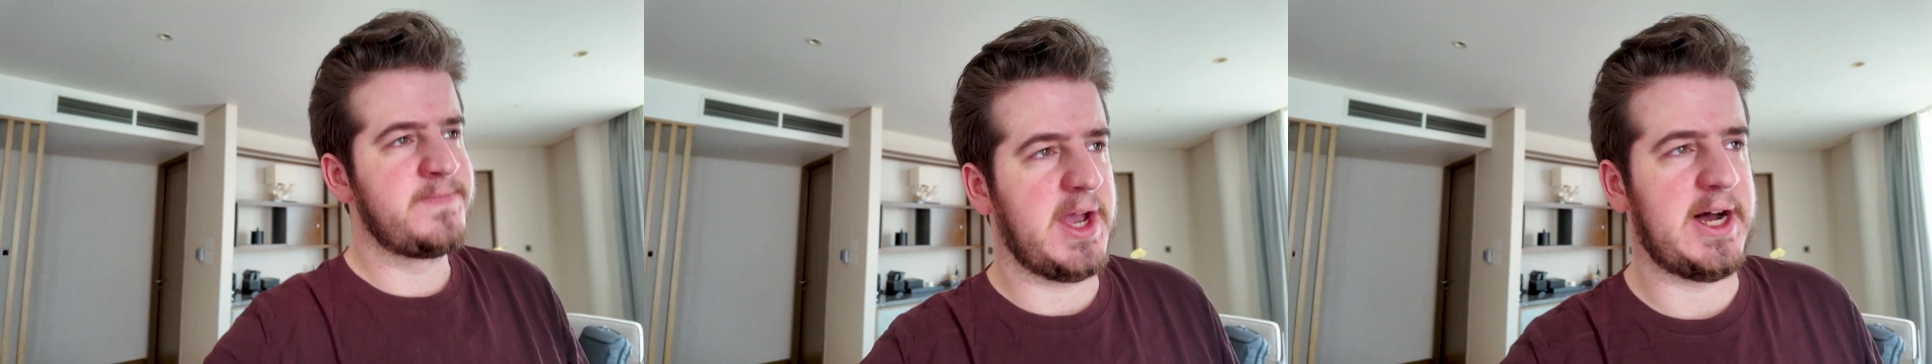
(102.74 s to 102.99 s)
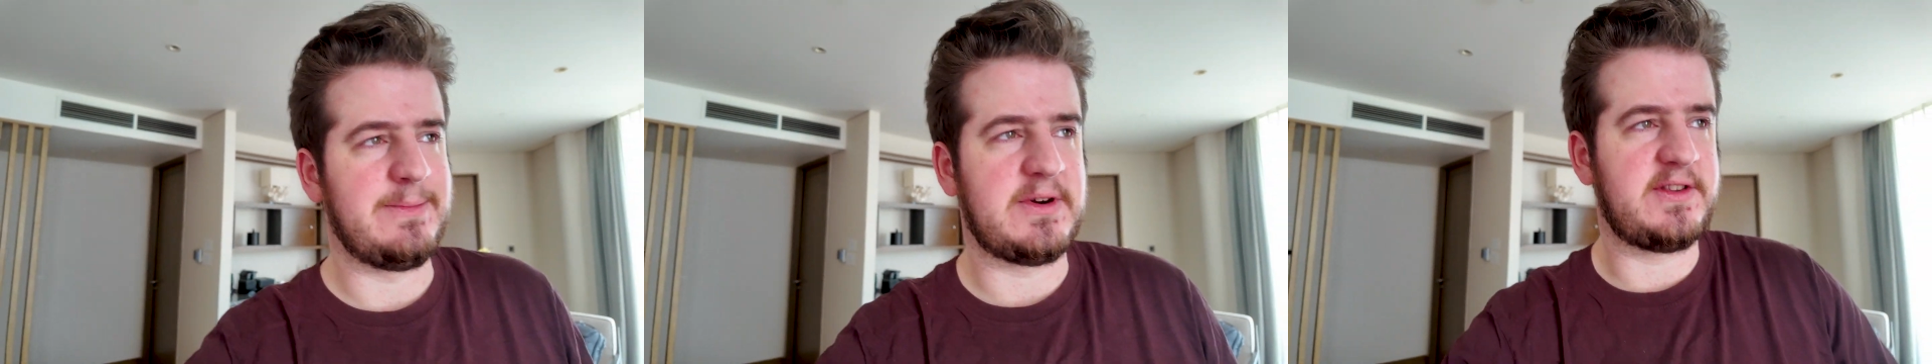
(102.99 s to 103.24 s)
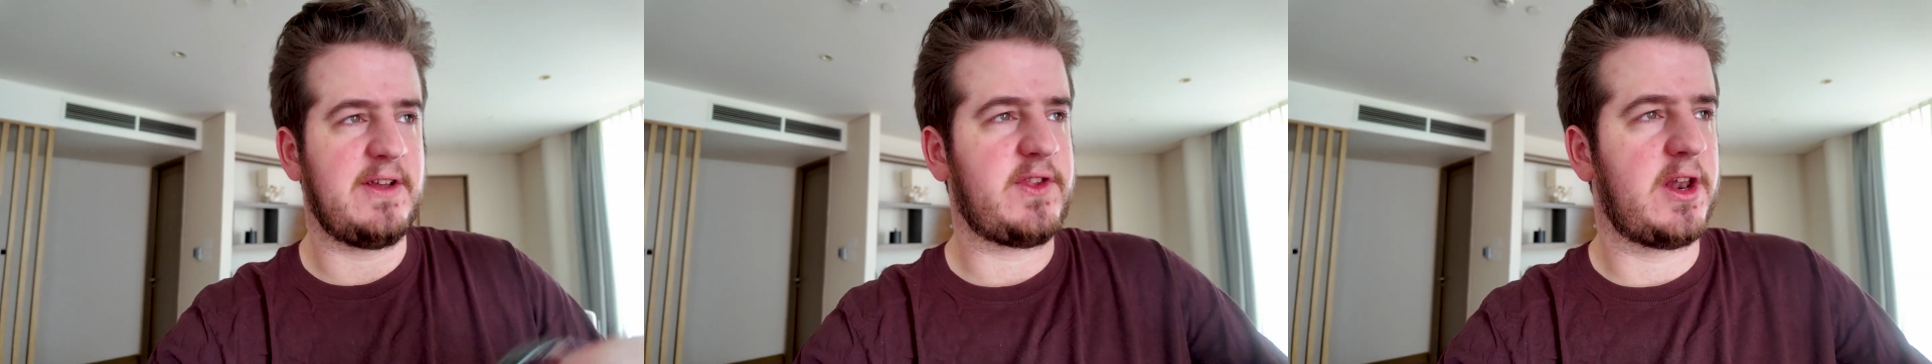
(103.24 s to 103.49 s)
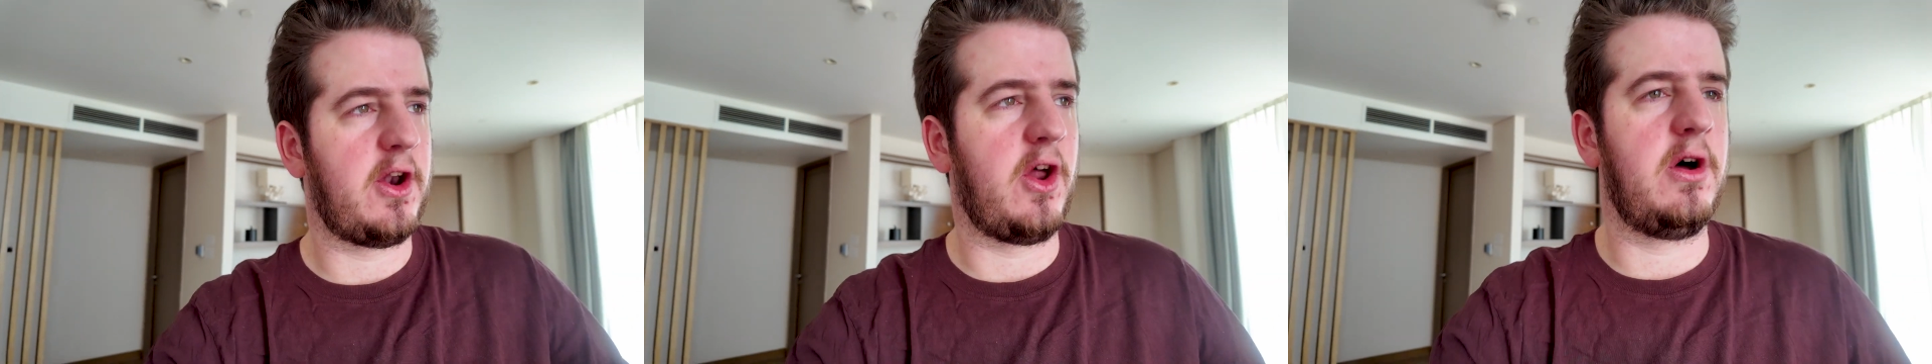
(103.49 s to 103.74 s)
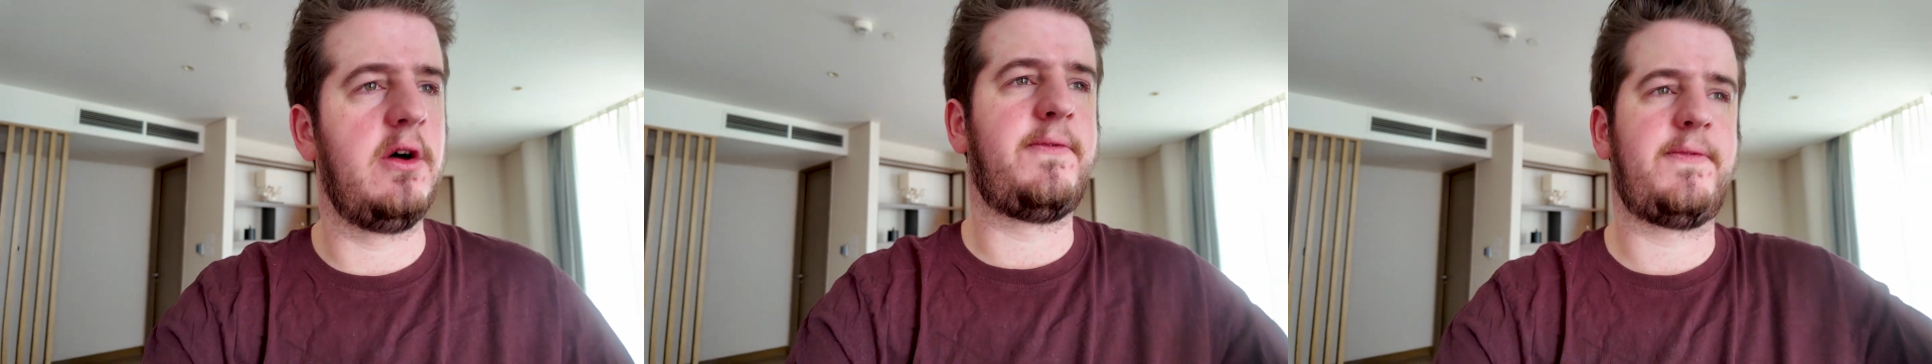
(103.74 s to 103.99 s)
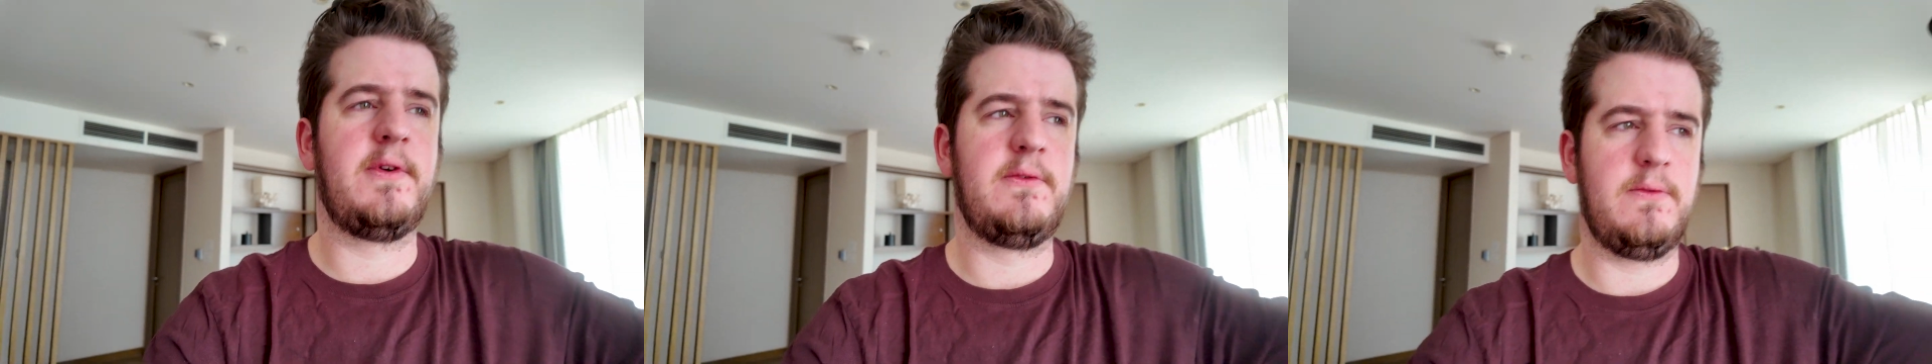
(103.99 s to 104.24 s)
Because I've done a lot
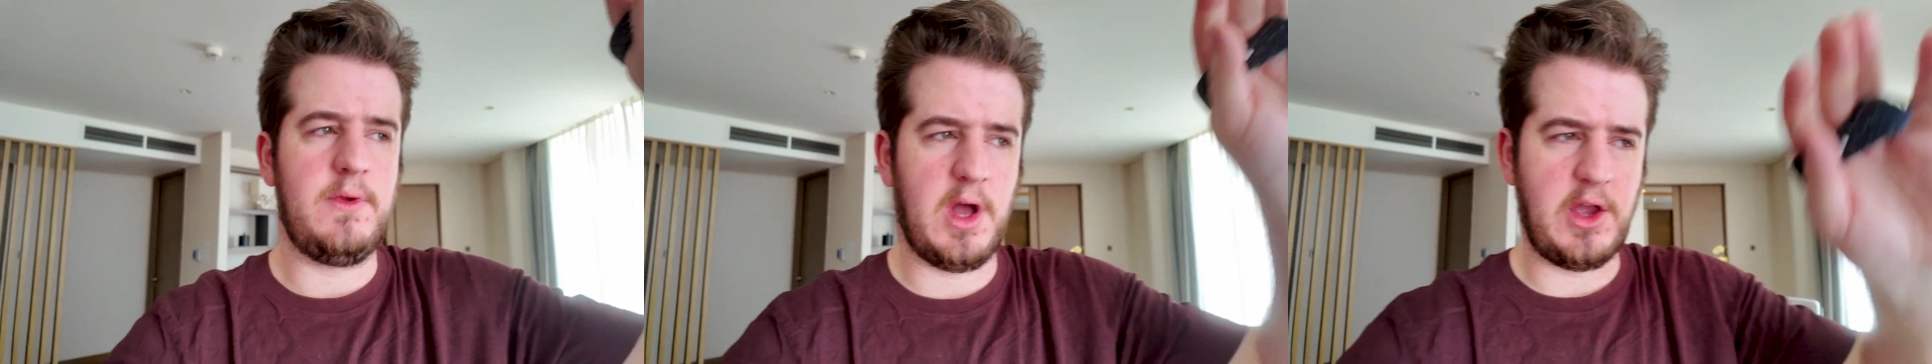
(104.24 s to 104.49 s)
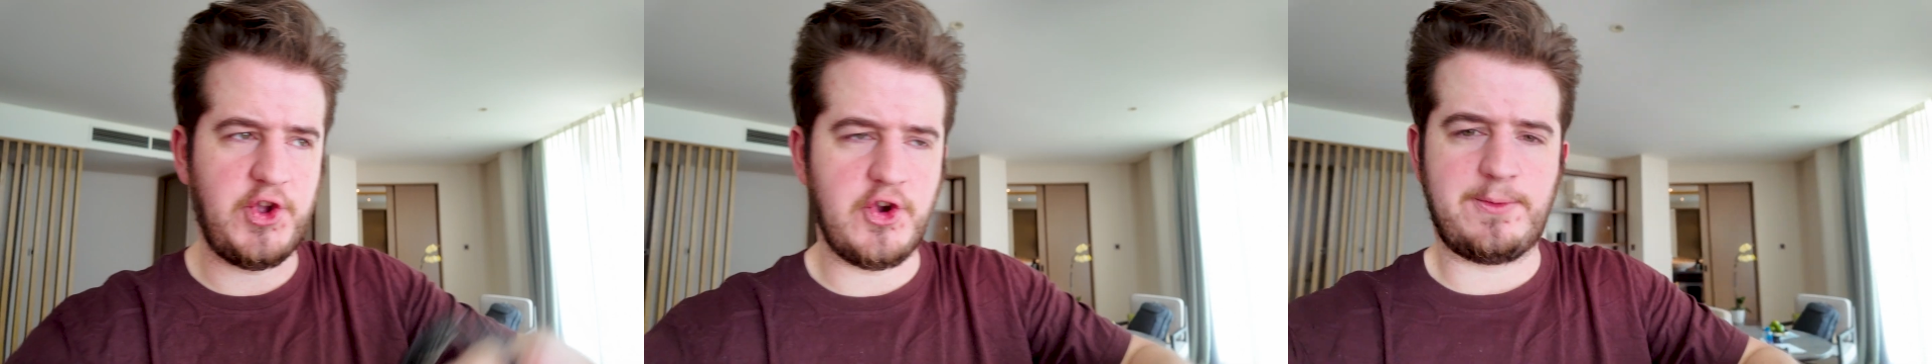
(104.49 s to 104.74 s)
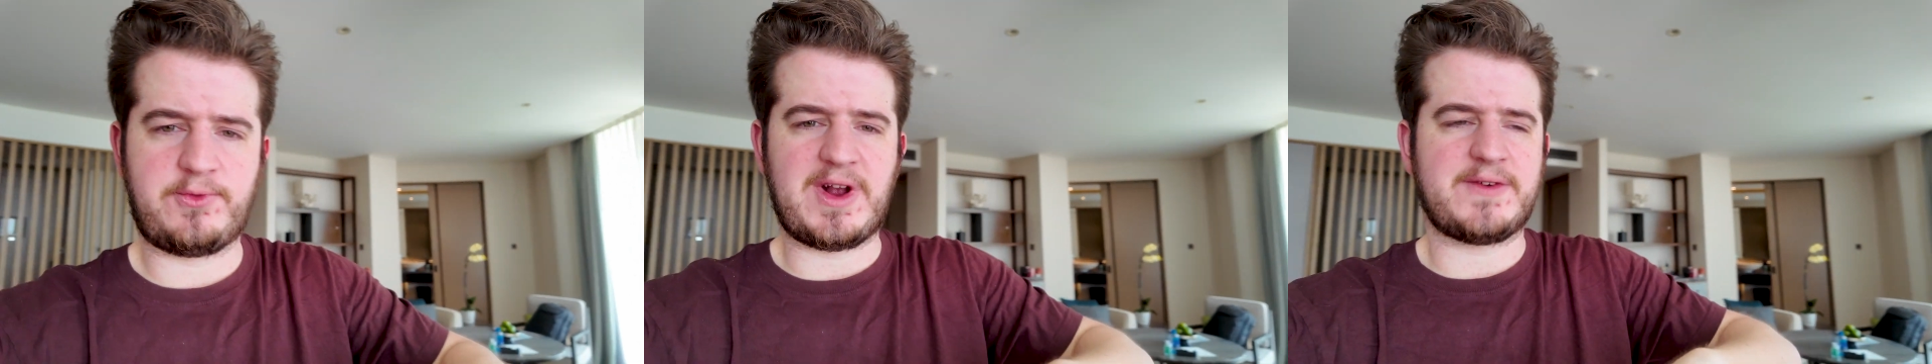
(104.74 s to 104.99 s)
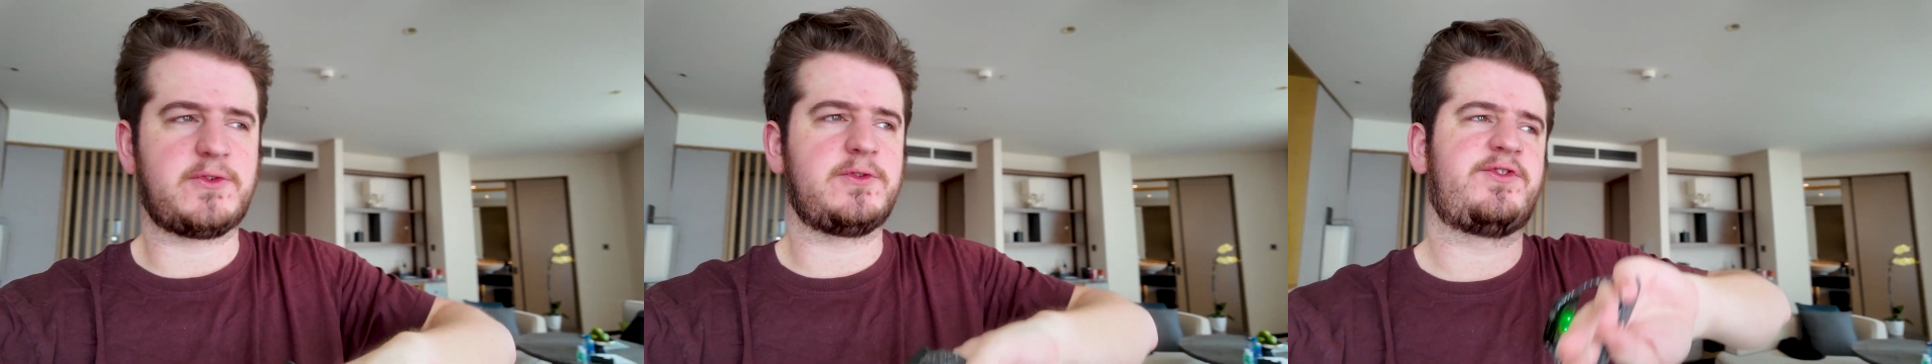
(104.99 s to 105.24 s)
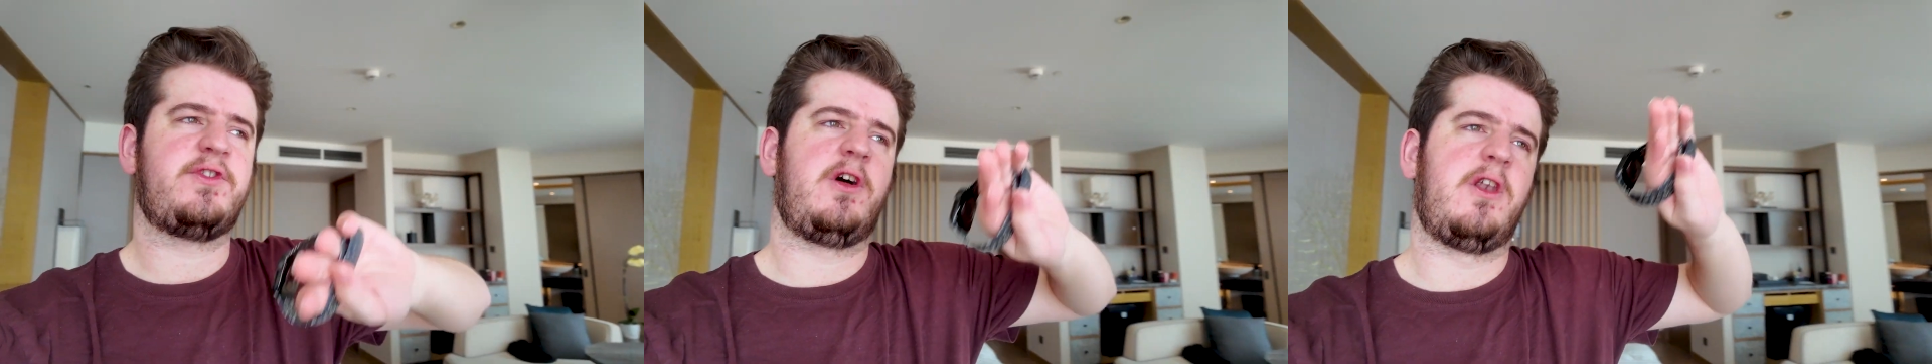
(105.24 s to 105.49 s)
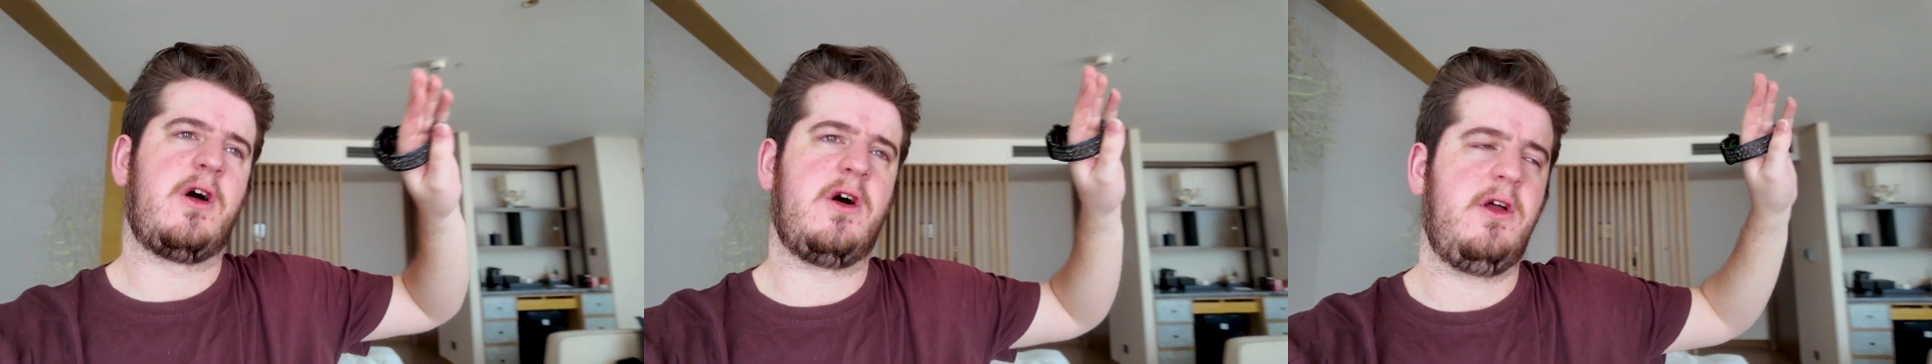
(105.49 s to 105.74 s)
of Europe travels, a
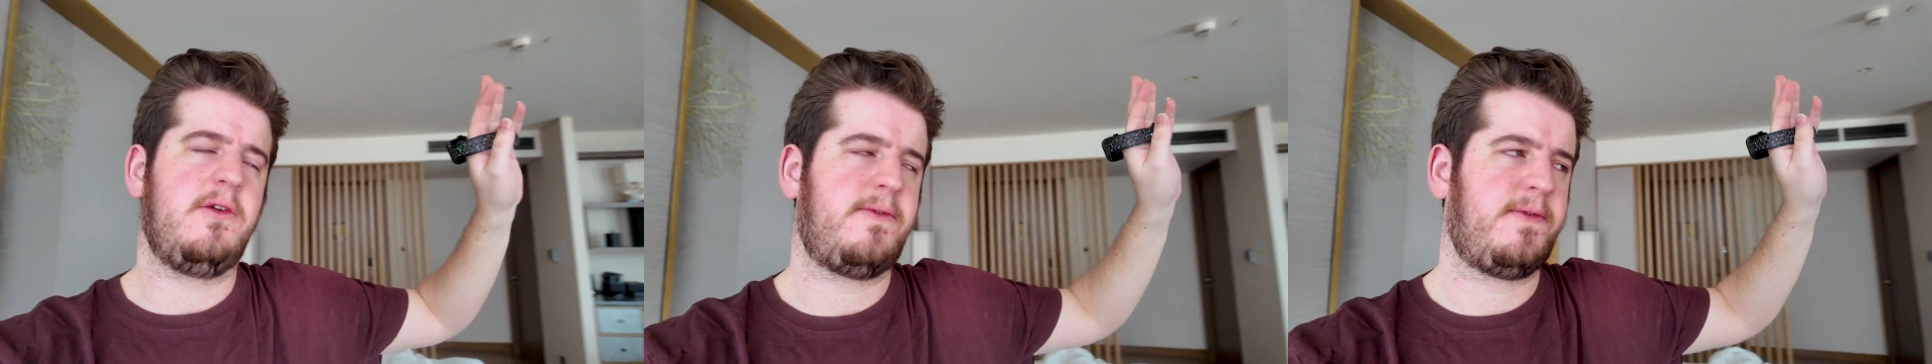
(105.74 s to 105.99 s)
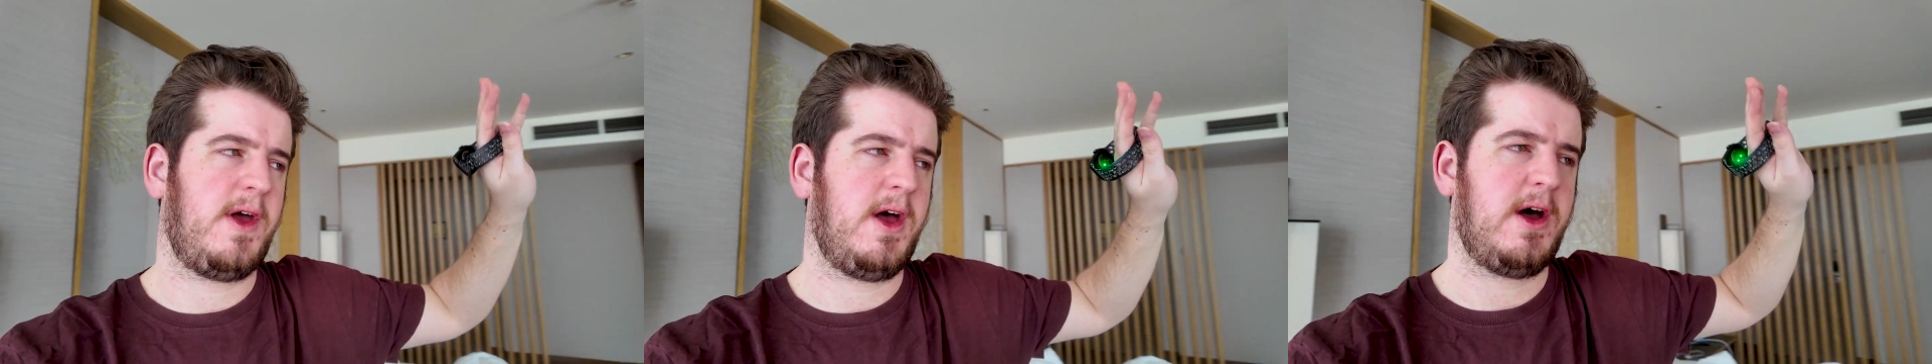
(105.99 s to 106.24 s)
lot of